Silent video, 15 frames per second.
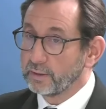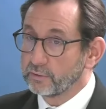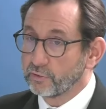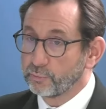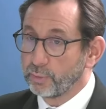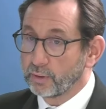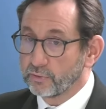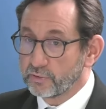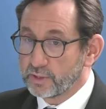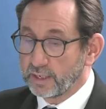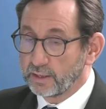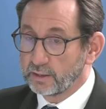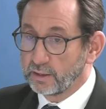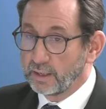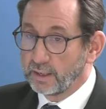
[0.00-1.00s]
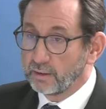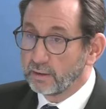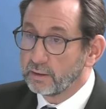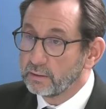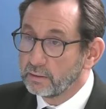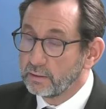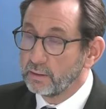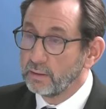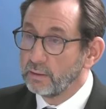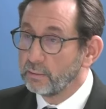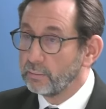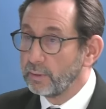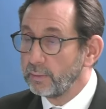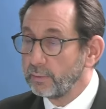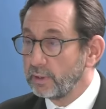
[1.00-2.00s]
to spot a technical error,
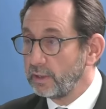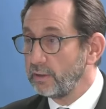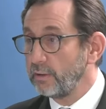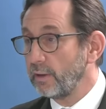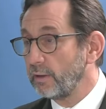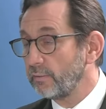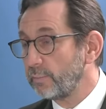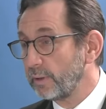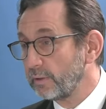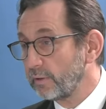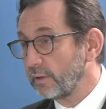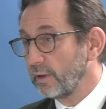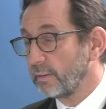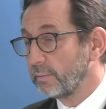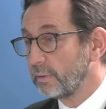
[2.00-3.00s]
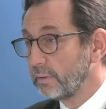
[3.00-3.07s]
why would he have picked it up?